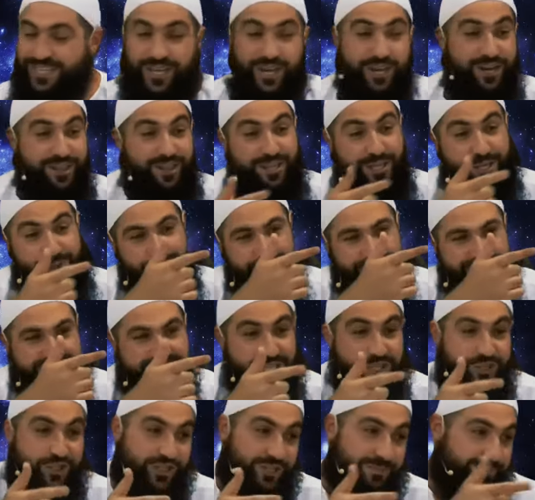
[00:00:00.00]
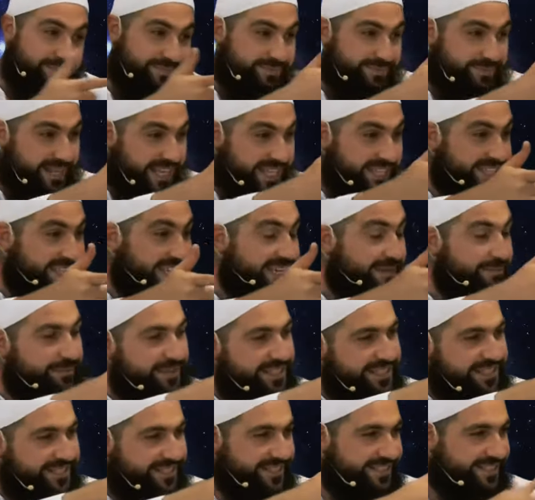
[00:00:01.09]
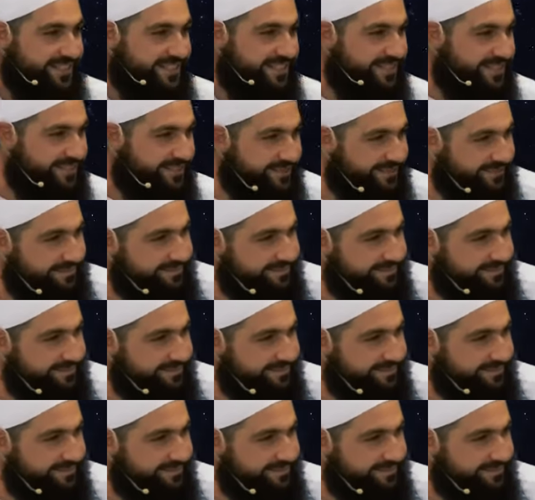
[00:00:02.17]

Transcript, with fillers: Go to the UFC gym and tell him this.